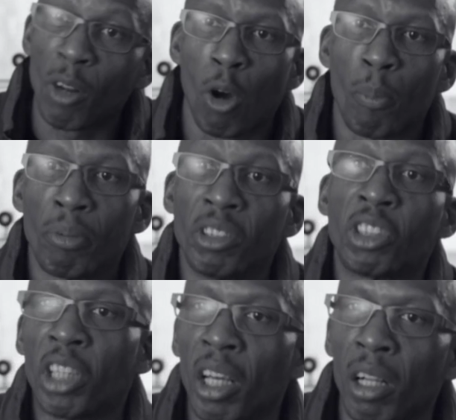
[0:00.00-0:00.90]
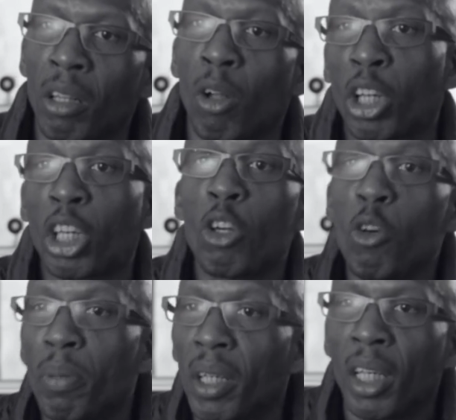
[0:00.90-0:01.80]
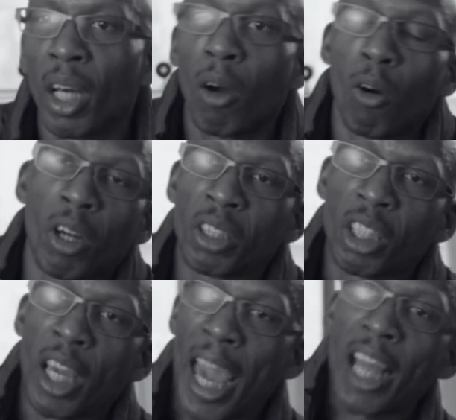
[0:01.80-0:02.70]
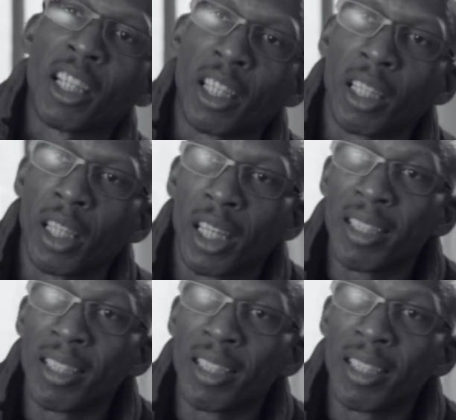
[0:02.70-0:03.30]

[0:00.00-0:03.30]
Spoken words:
or Brazil or Cuba or Canada.